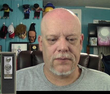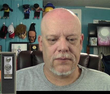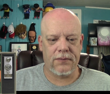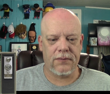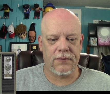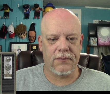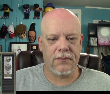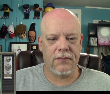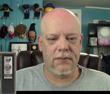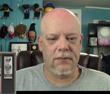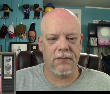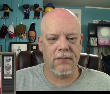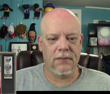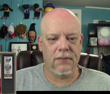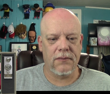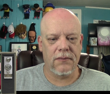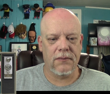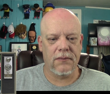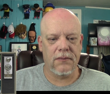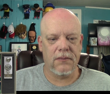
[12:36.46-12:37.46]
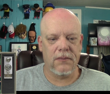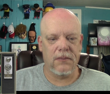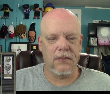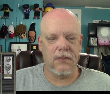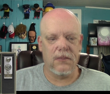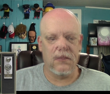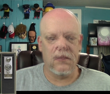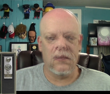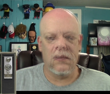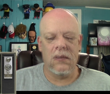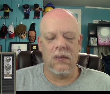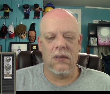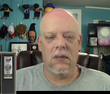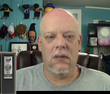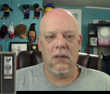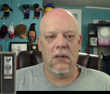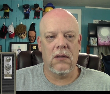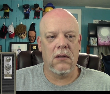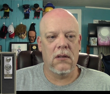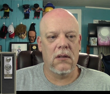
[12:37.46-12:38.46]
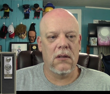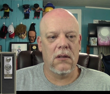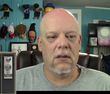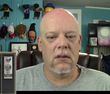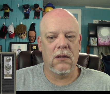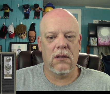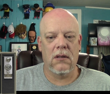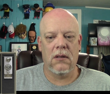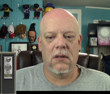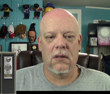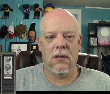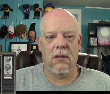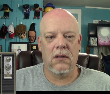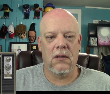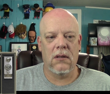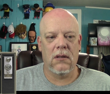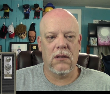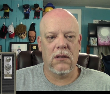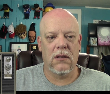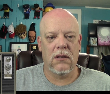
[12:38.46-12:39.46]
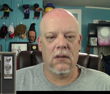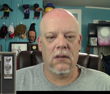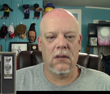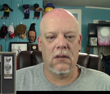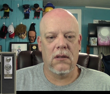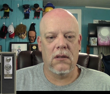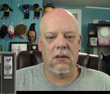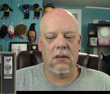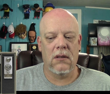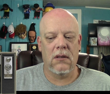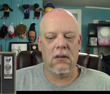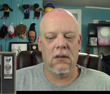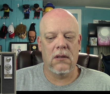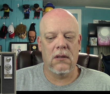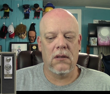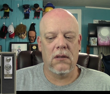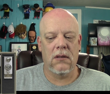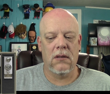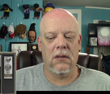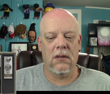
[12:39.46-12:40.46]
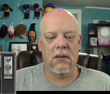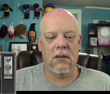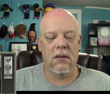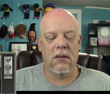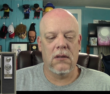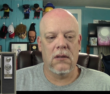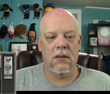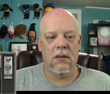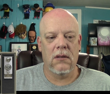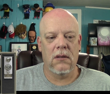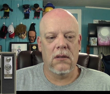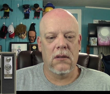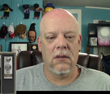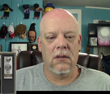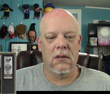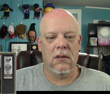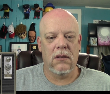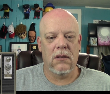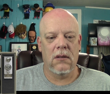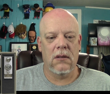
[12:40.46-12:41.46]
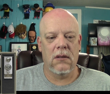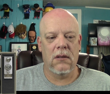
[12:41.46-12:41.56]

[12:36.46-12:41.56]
Nobody speaks.